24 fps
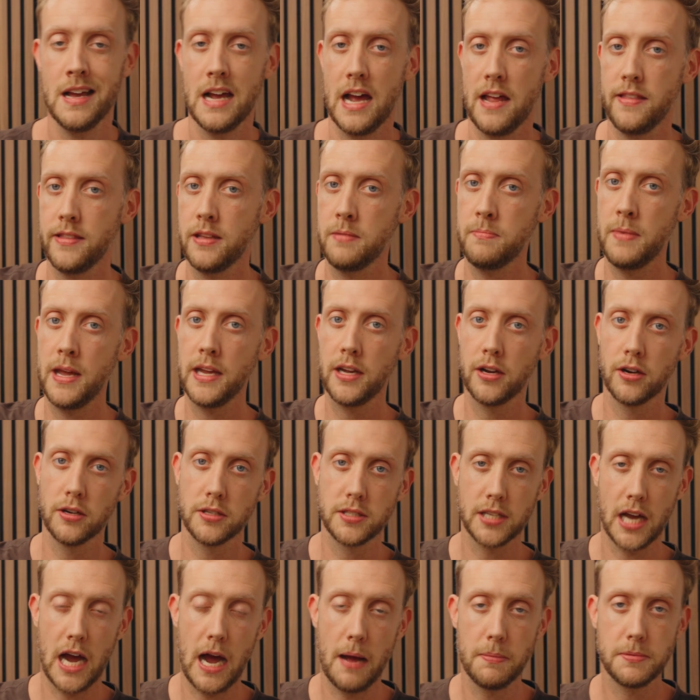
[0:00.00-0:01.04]
And then make your
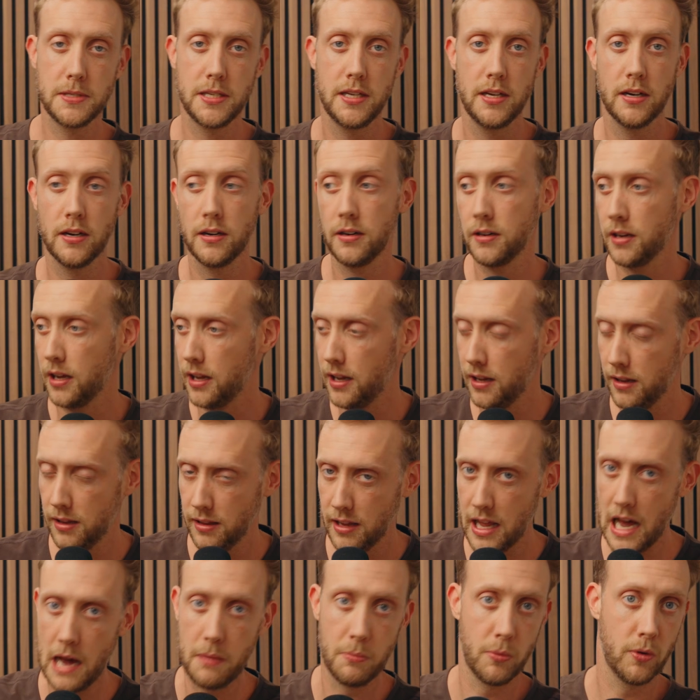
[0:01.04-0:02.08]
top tier a
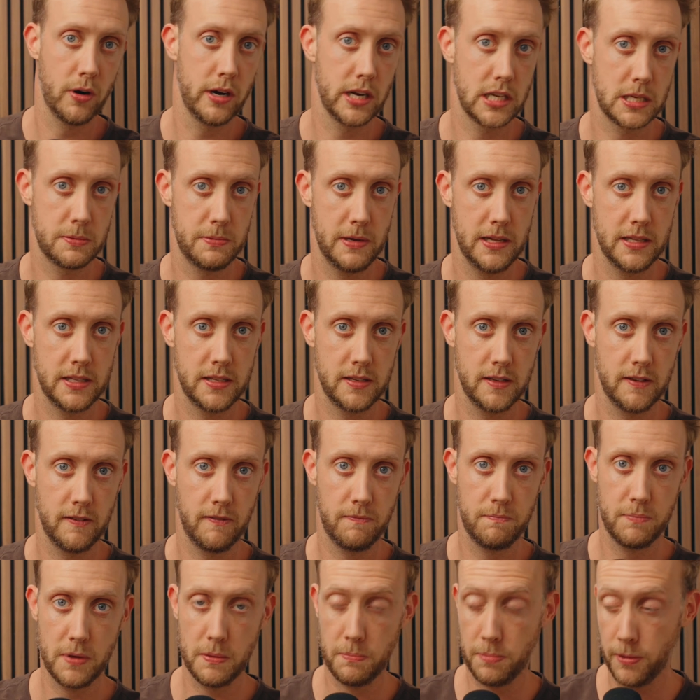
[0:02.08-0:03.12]
lot more
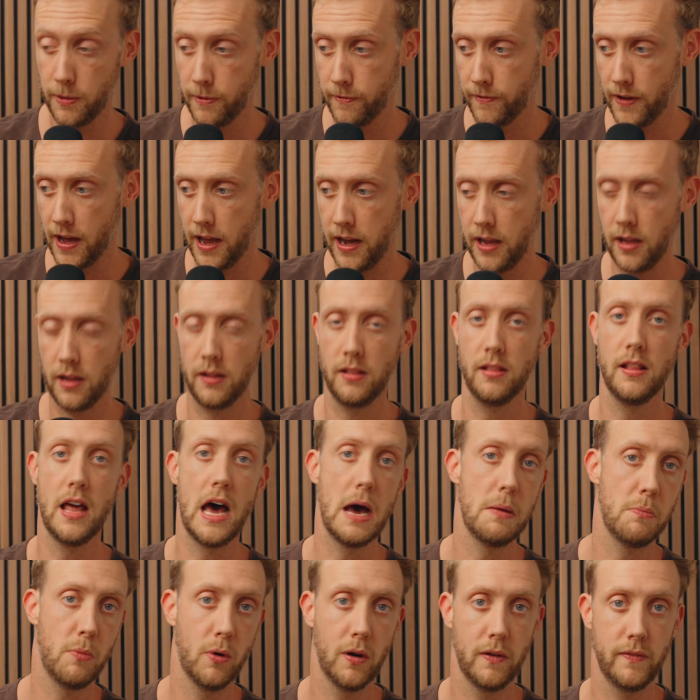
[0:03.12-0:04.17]
expensive, but providing a
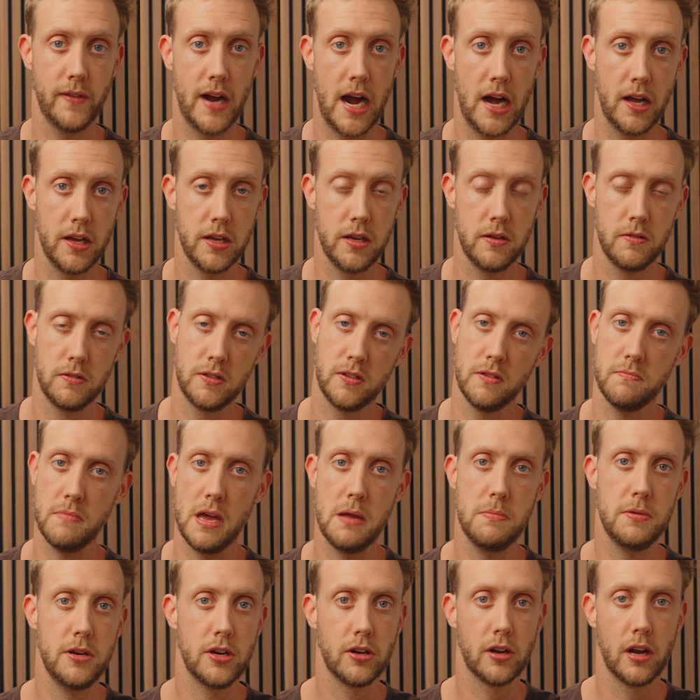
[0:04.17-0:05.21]
lot more value. So
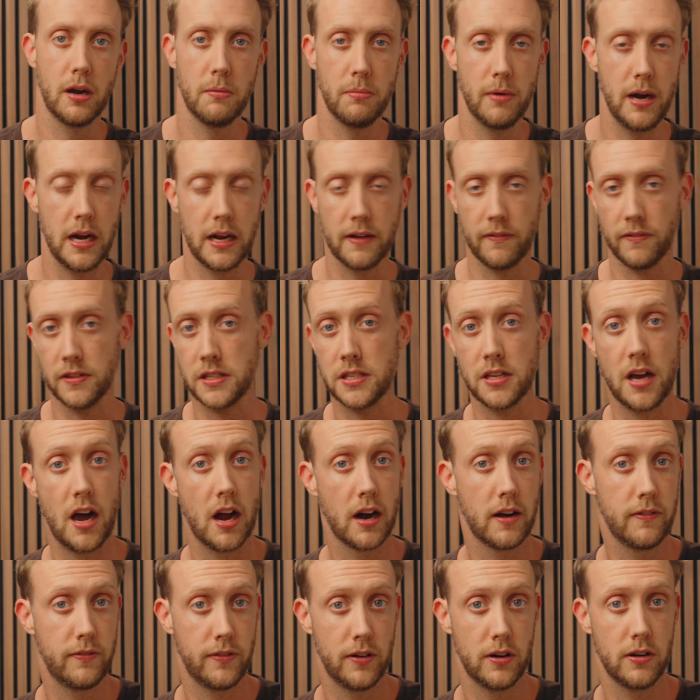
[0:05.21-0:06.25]
maybe you're going to bring a
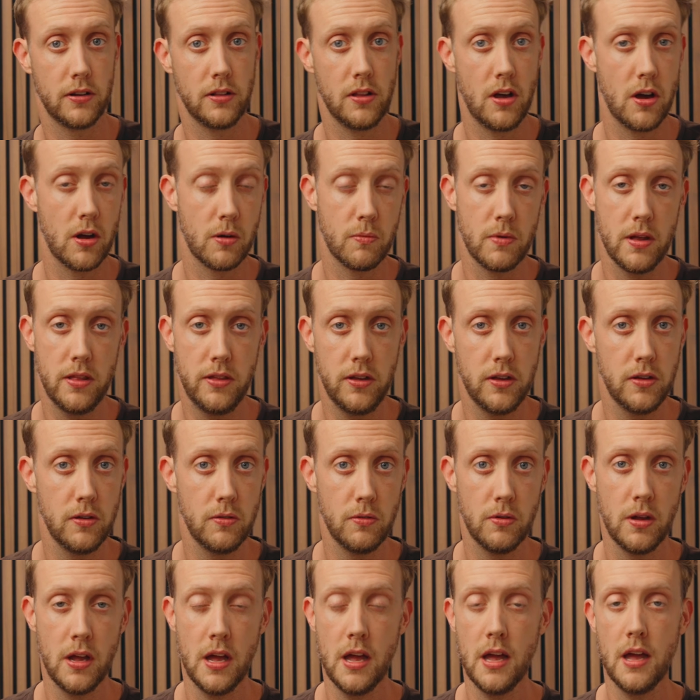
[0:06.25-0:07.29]
photographer along with
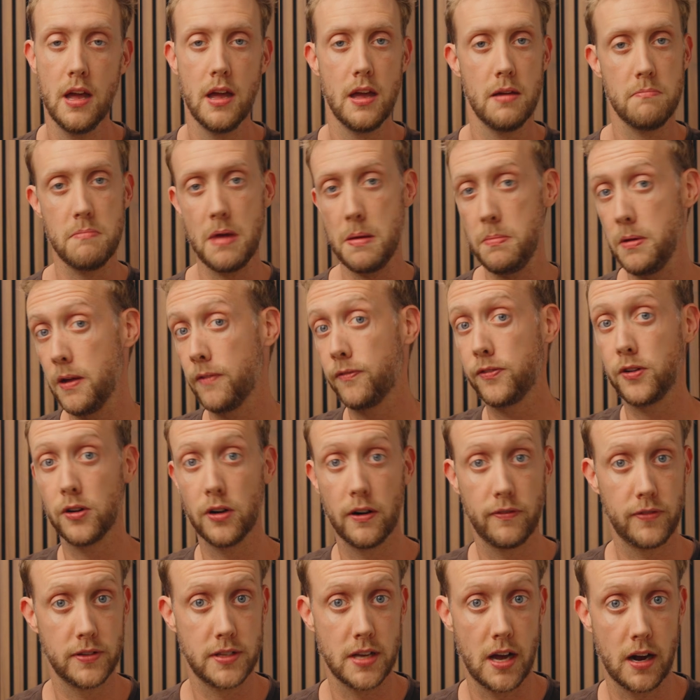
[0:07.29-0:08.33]
you. Maybe if
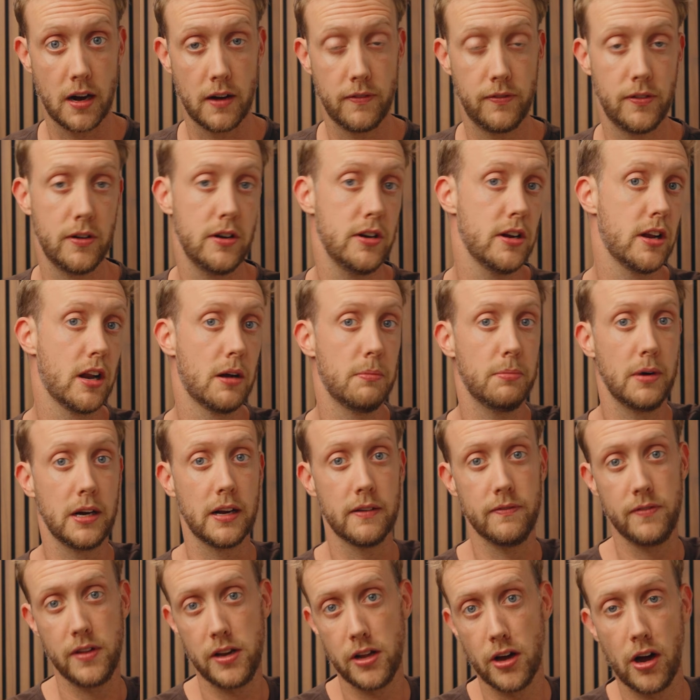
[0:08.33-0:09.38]
you're a photographer, you're going to
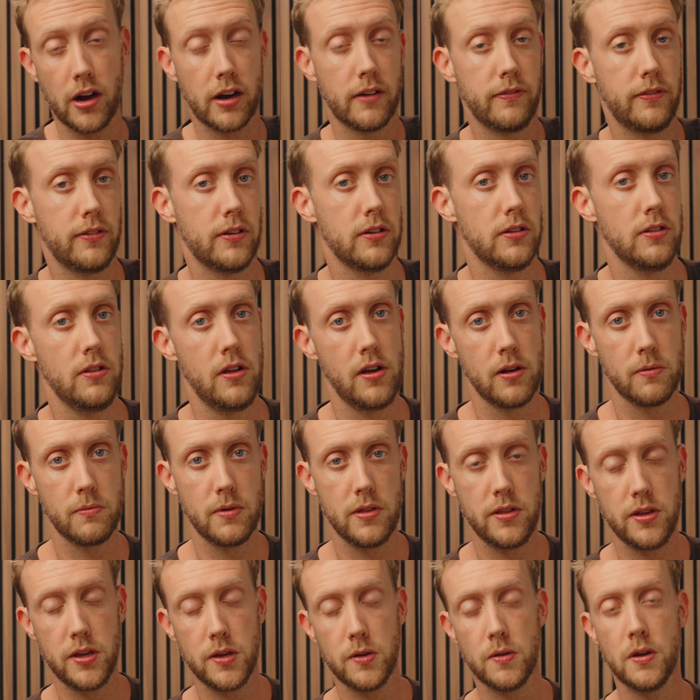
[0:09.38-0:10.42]
bring a videographer along
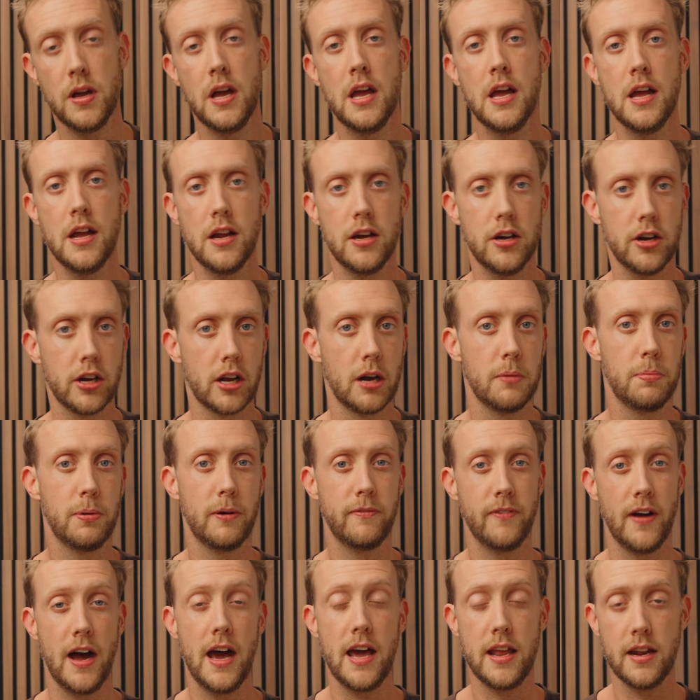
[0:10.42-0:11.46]
with you. You're going to
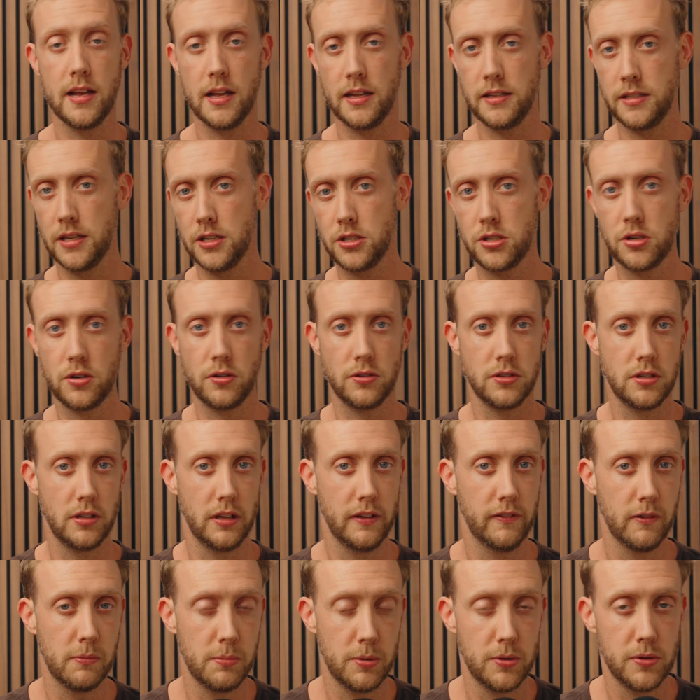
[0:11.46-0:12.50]
provide additional
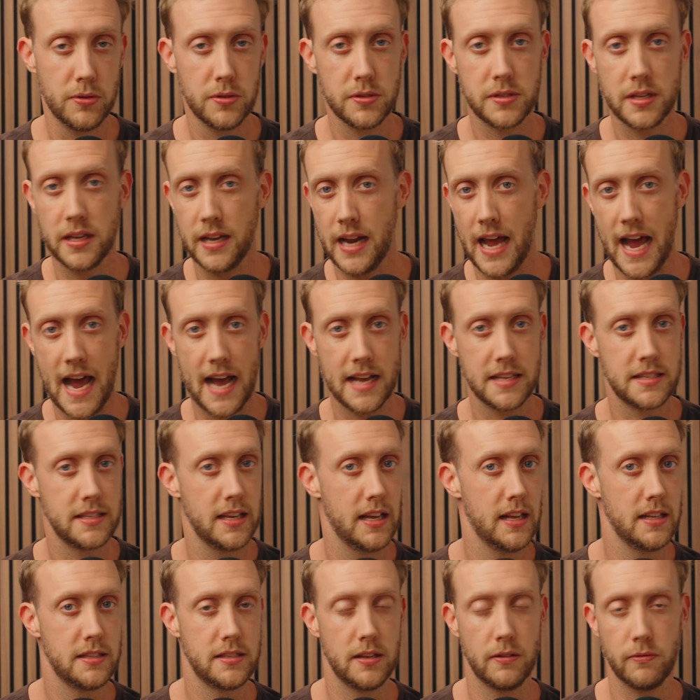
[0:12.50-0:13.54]
deliverables and
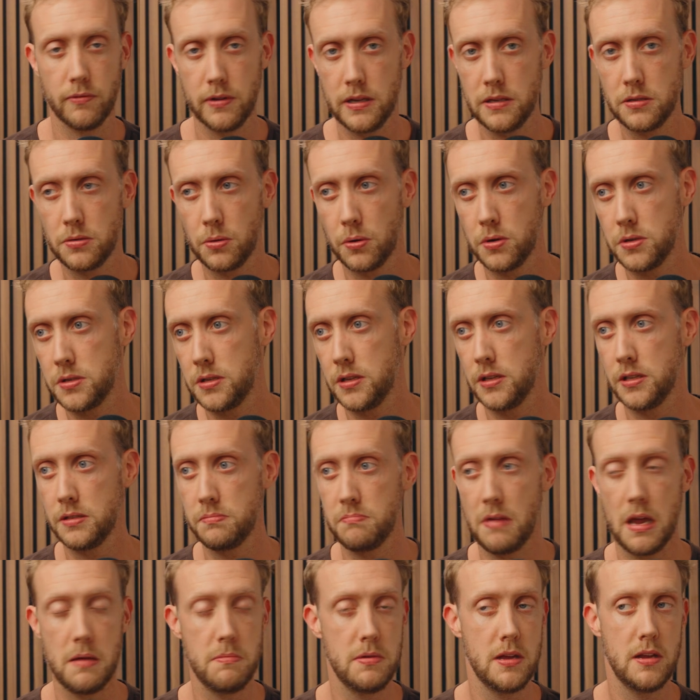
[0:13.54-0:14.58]
assets and
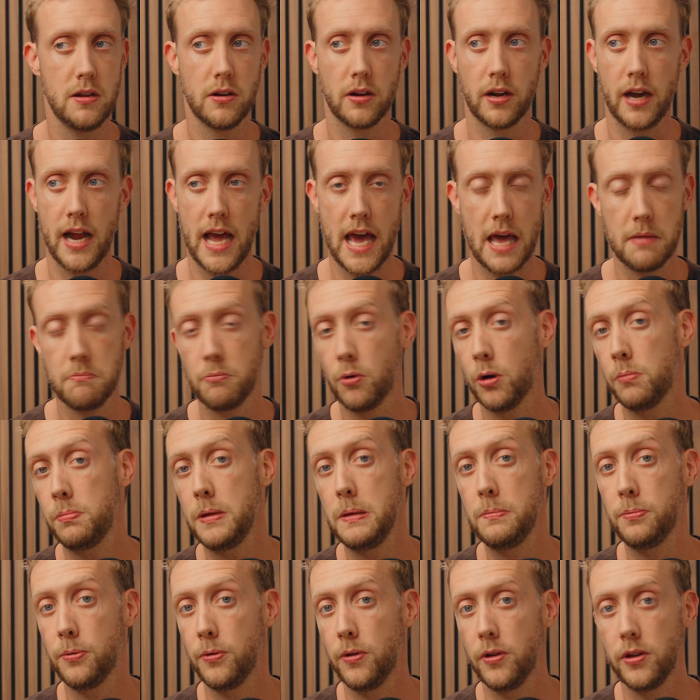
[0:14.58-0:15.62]
resources. Maybe you're going to add more
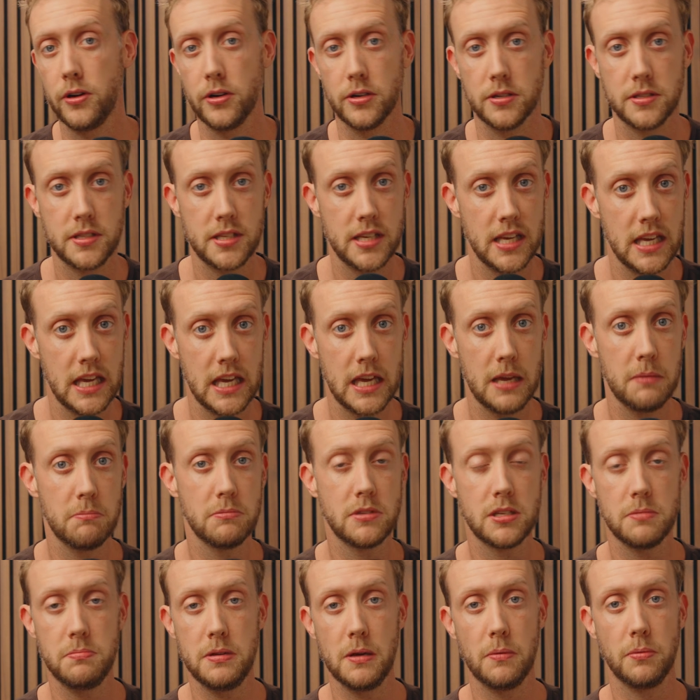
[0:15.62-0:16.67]
people on your
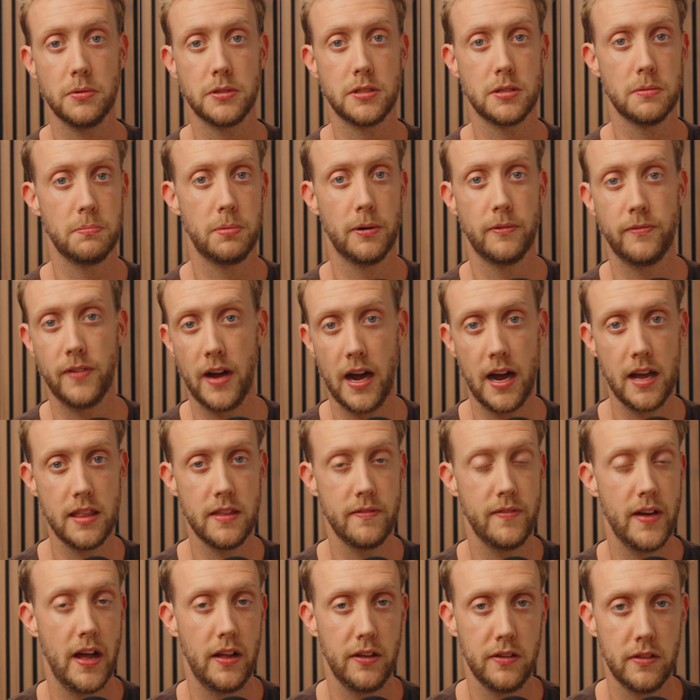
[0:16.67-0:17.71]
team to be able to provide
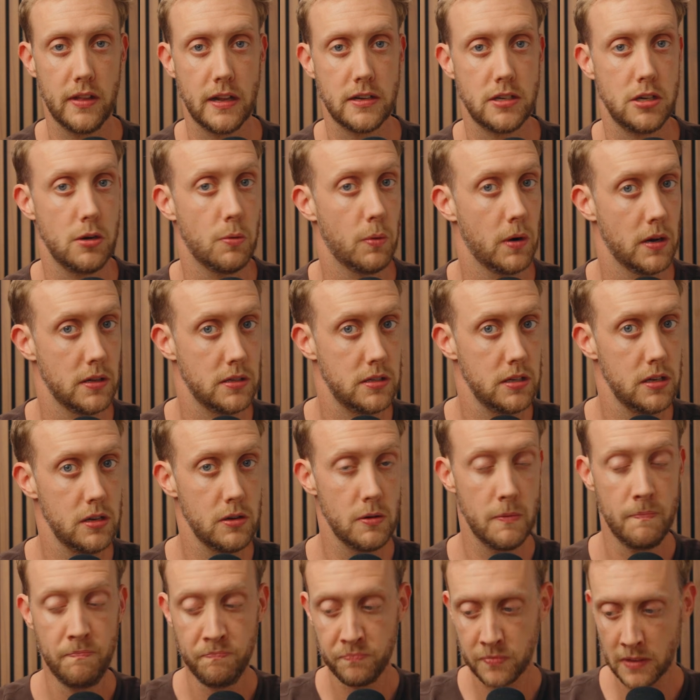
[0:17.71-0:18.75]
the value that you want to
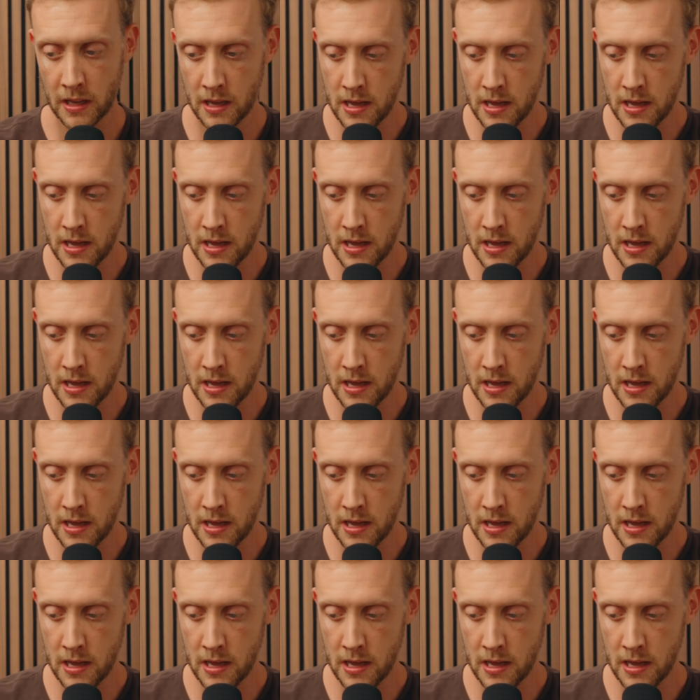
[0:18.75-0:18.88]
do.